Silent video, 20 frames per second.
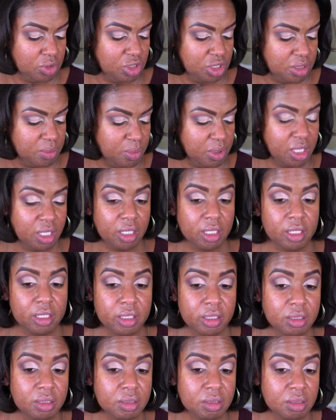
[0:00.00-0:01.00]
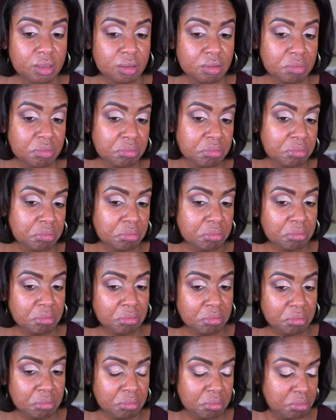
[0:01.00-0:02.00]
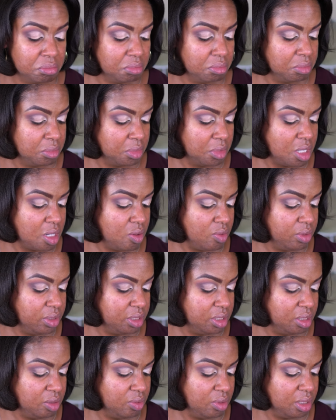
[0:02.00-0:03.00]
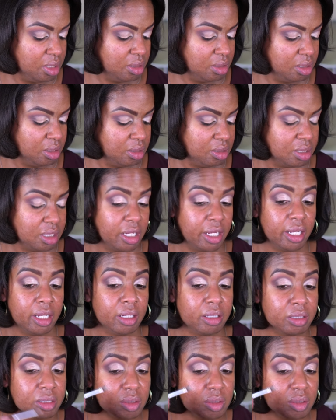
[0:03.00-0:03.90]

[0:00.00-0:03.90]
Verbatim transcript: just because I wanna see what it looks like.